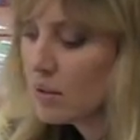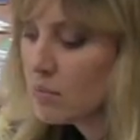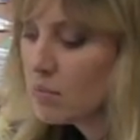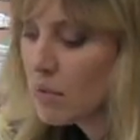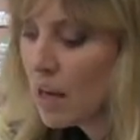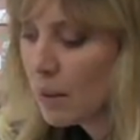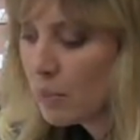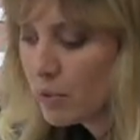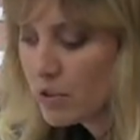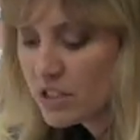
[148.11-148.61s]

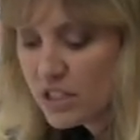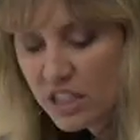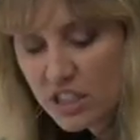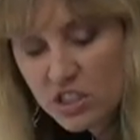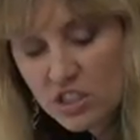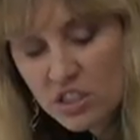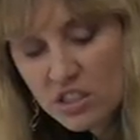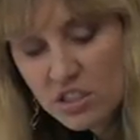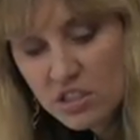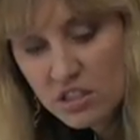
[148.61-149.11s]
my
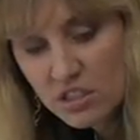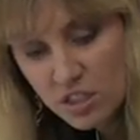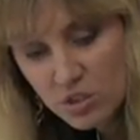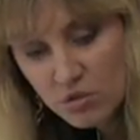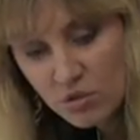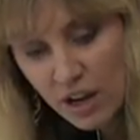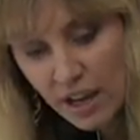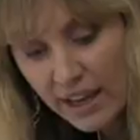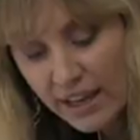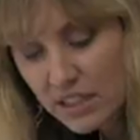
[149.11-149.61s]
prediction
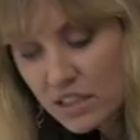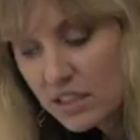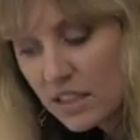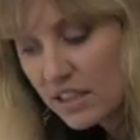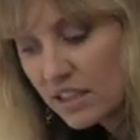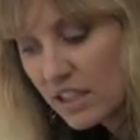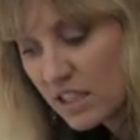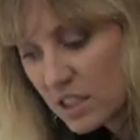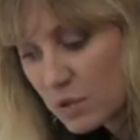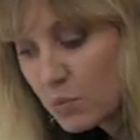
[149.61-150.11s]
is right,
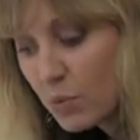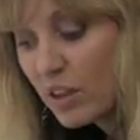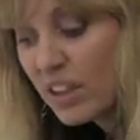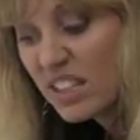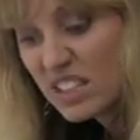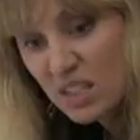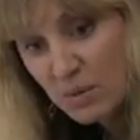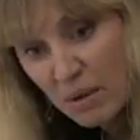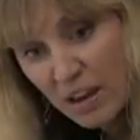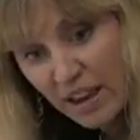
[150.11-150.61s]
that this book
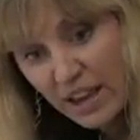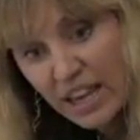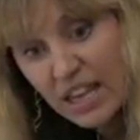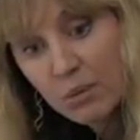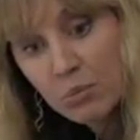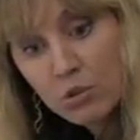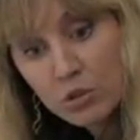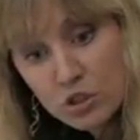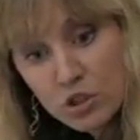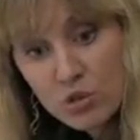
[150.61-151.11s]
is about
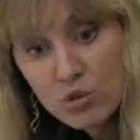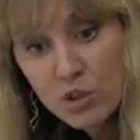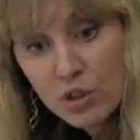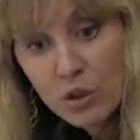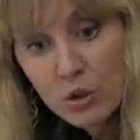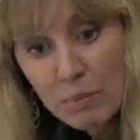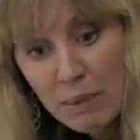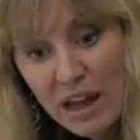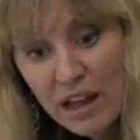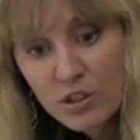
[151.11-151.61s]
animals using
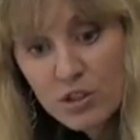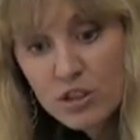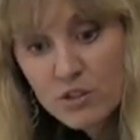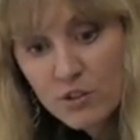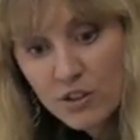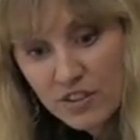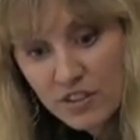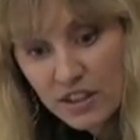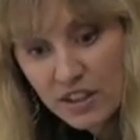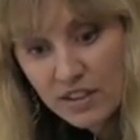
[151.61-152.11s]
their mouths
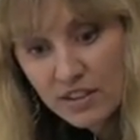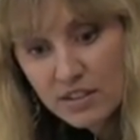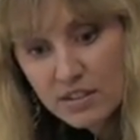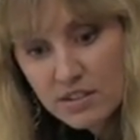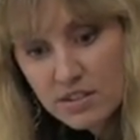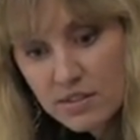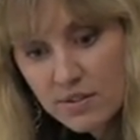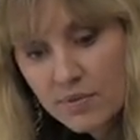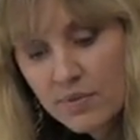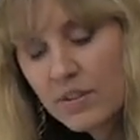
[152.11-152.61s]
for
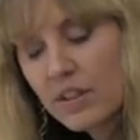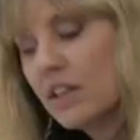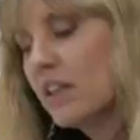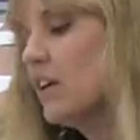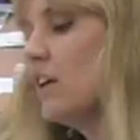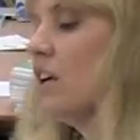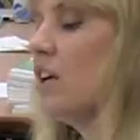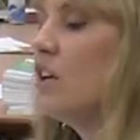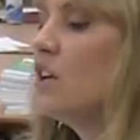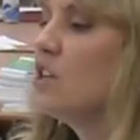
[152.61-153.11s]
things.
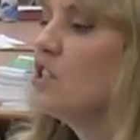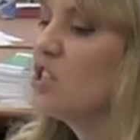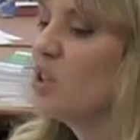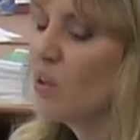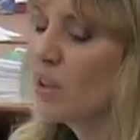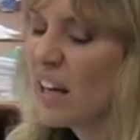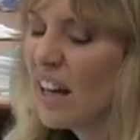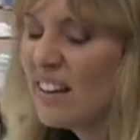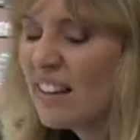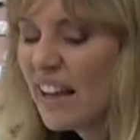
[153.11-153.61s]
So
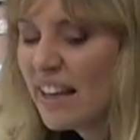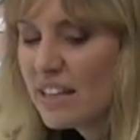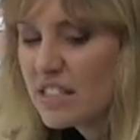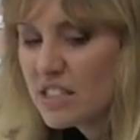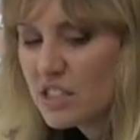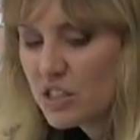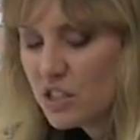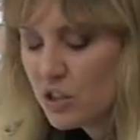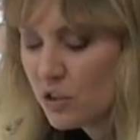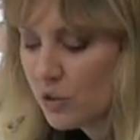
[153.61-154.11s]
what I like
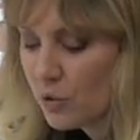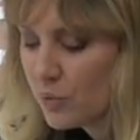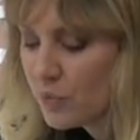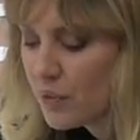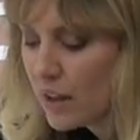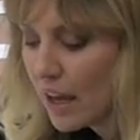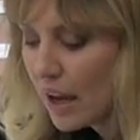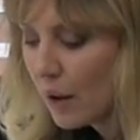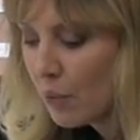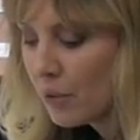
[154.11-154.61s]
to do,
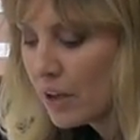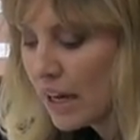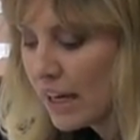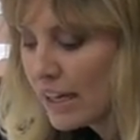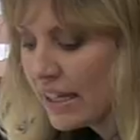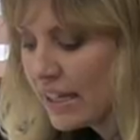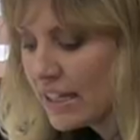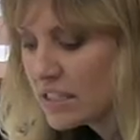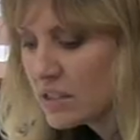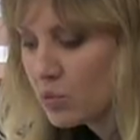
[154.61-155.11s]

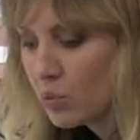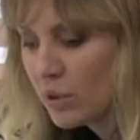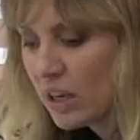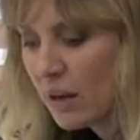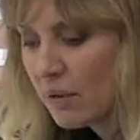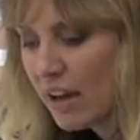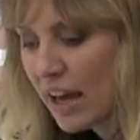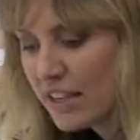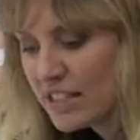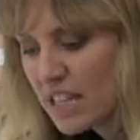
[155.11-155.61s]

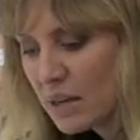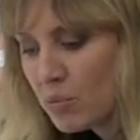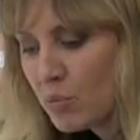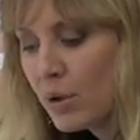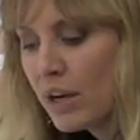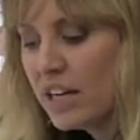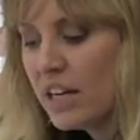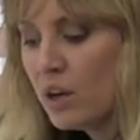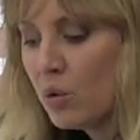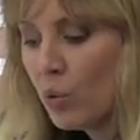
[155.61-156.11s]
as I'm
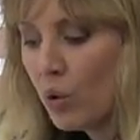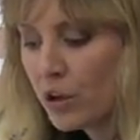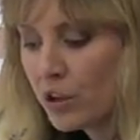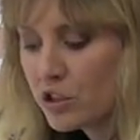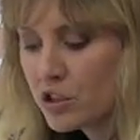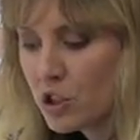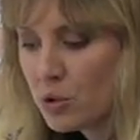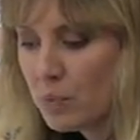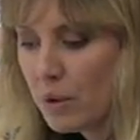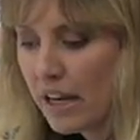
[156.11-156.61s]
reading one
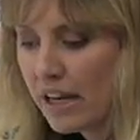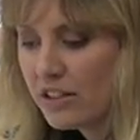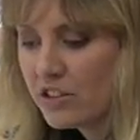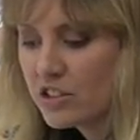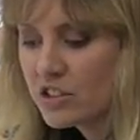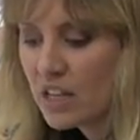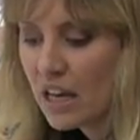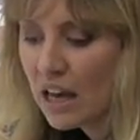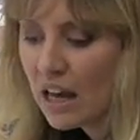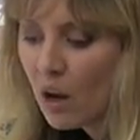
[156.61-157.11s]
or two
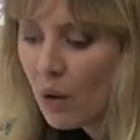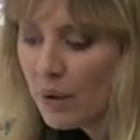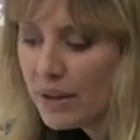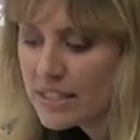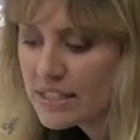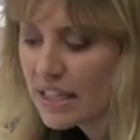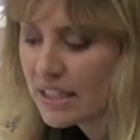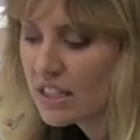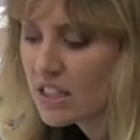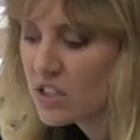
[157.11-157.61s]
pages, I
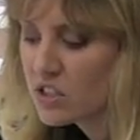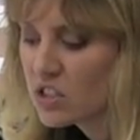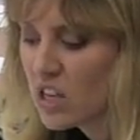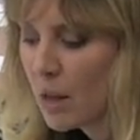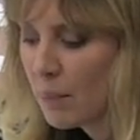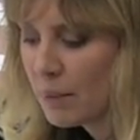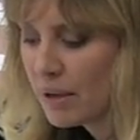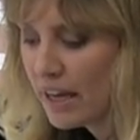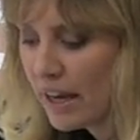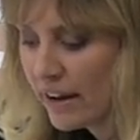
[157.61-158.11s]
always like to
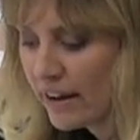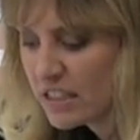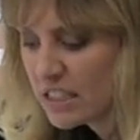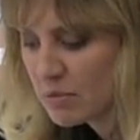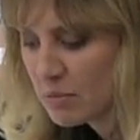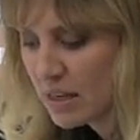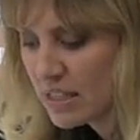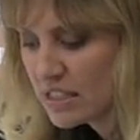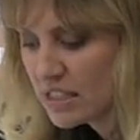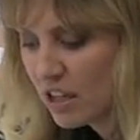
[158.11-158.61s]
stop and
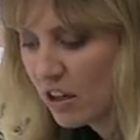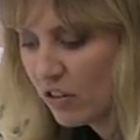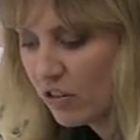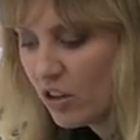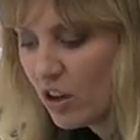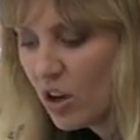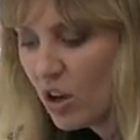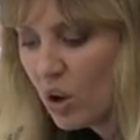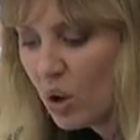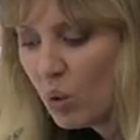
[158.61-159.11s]
ask myself,
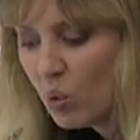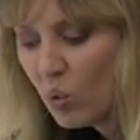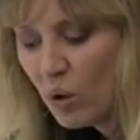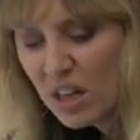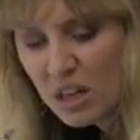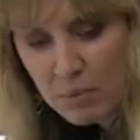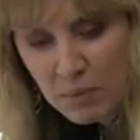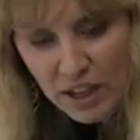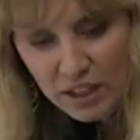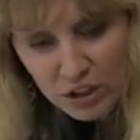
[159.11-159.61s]

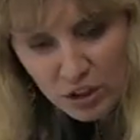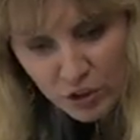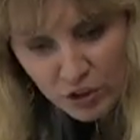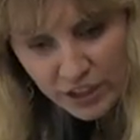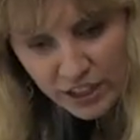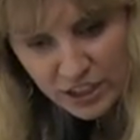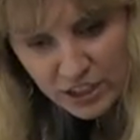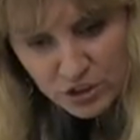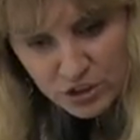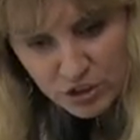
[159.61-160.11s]
what am I
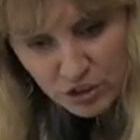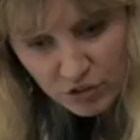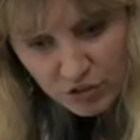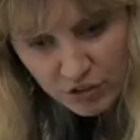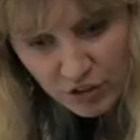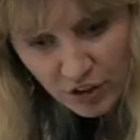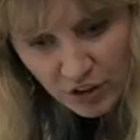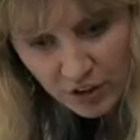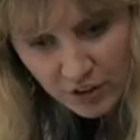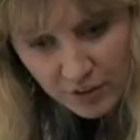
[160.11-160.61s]
learning so
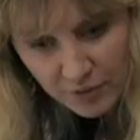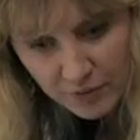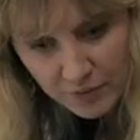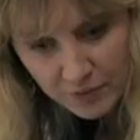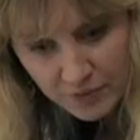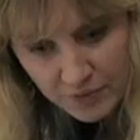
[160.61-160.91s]
far?